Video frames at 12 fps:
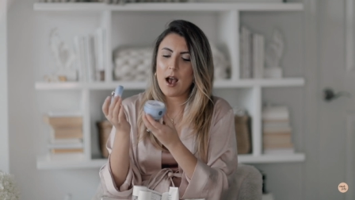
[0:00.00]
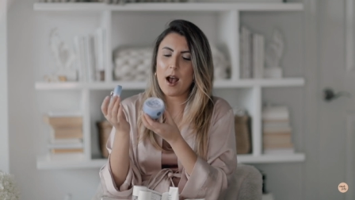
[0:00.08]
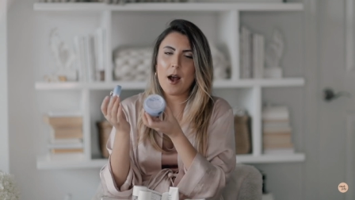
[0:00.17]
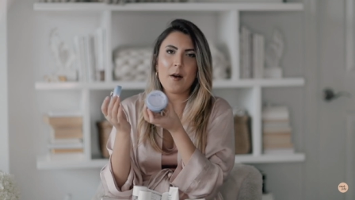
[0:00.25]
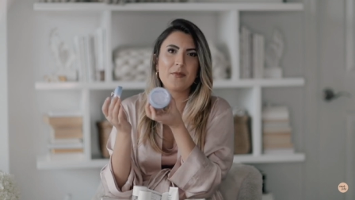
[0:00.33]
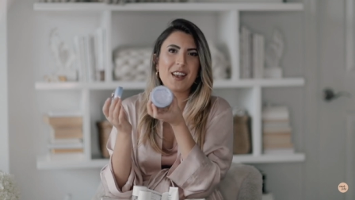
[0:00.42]

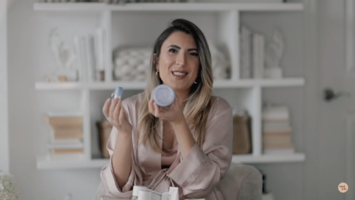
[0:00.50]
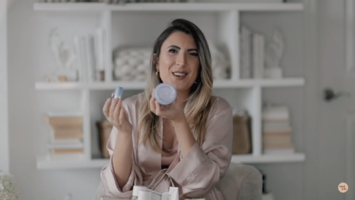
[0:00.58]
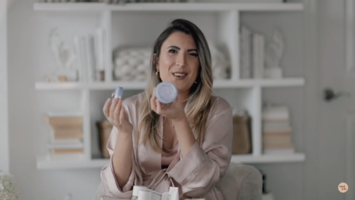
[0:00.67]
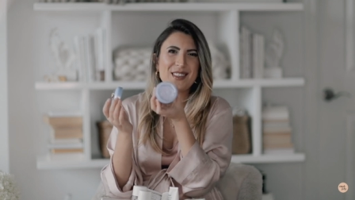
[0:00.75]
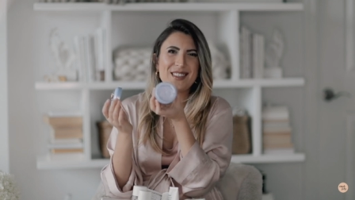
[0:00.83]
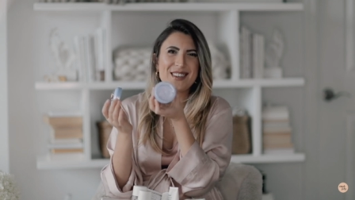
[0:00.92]
Um, that's
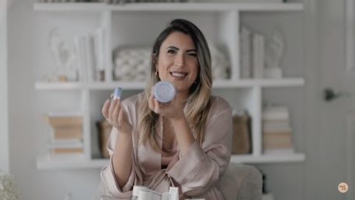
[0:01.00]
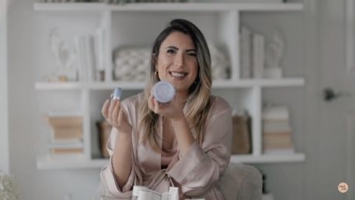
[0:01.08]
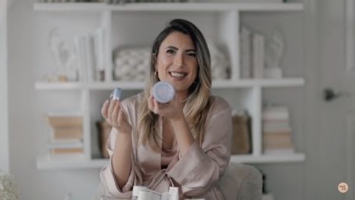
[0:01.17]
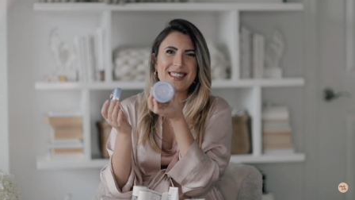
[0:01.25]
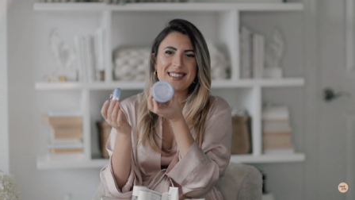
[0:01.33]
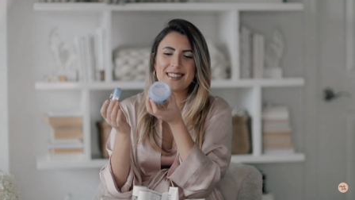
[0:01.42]
how it
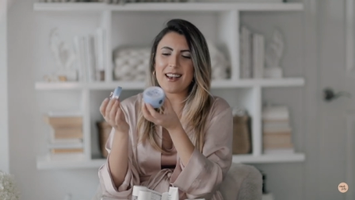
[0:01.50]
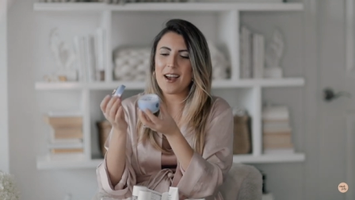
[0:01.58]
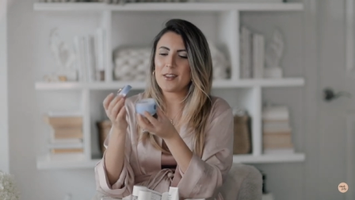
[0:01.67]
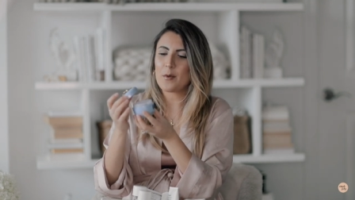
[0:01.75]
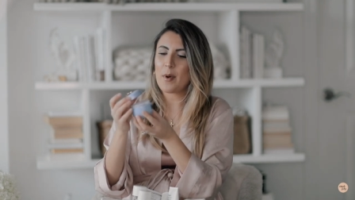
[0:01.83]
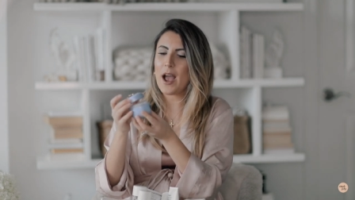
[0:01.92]
looks
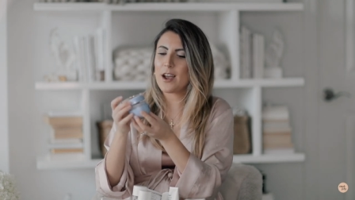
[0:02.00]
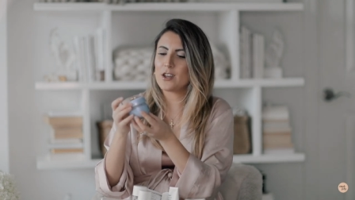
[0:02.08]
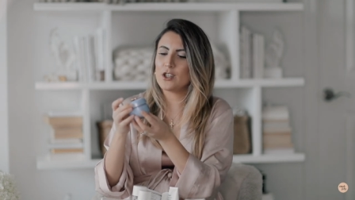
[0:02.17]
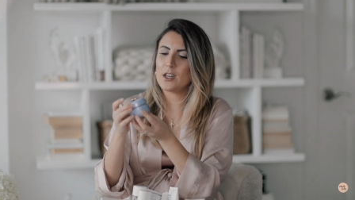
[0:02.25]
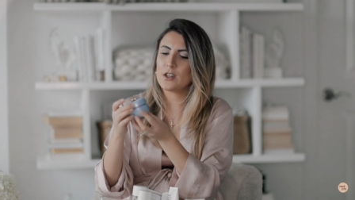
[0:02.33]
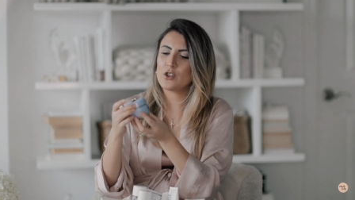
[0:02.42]
inside. Their
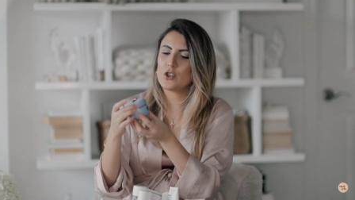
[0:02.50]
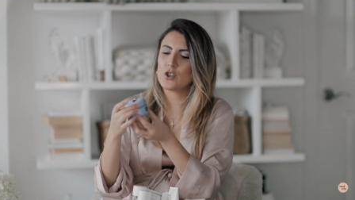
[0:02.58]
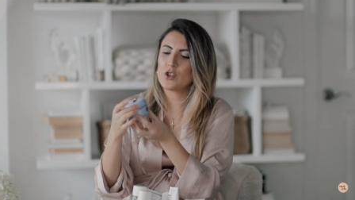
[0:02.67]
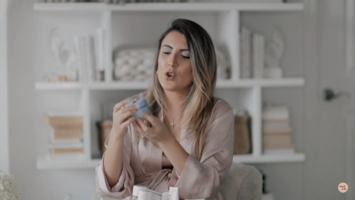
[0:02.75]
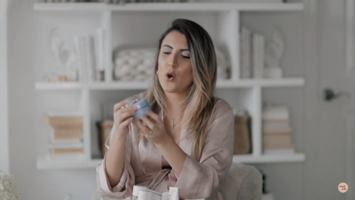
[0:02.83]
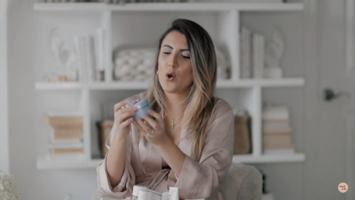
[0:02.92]
packaging is
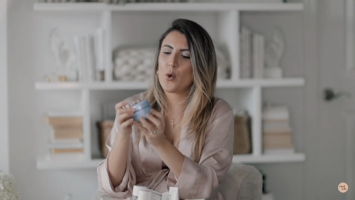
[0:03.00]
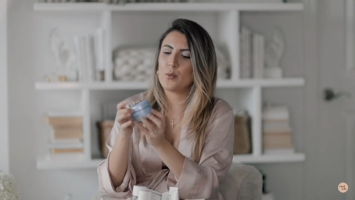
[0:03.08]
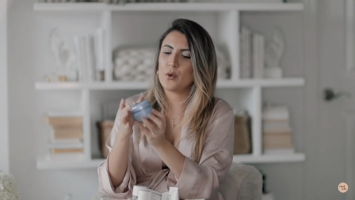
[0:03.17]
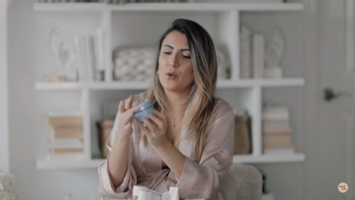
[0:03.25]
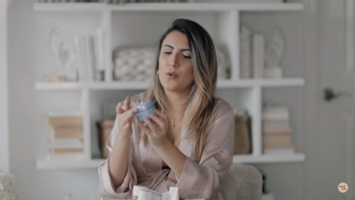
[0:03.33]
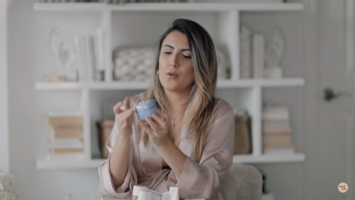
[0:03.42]
just so
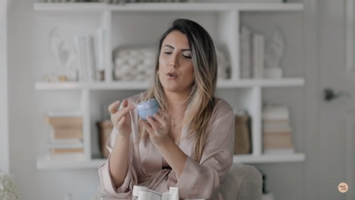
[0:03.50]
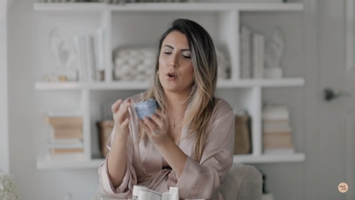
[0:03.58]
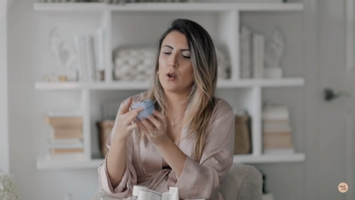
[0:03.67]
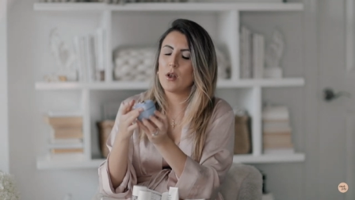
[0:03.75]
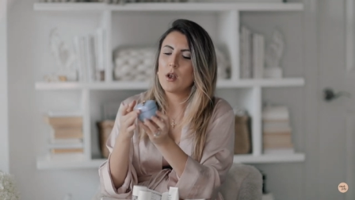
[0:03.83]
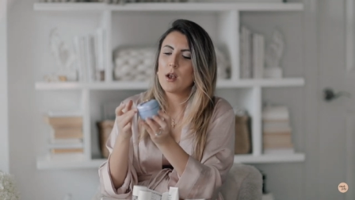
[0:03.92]

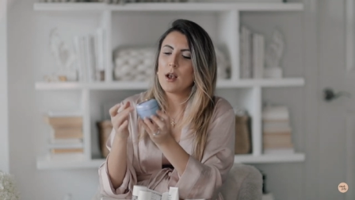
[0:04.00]
beautiful.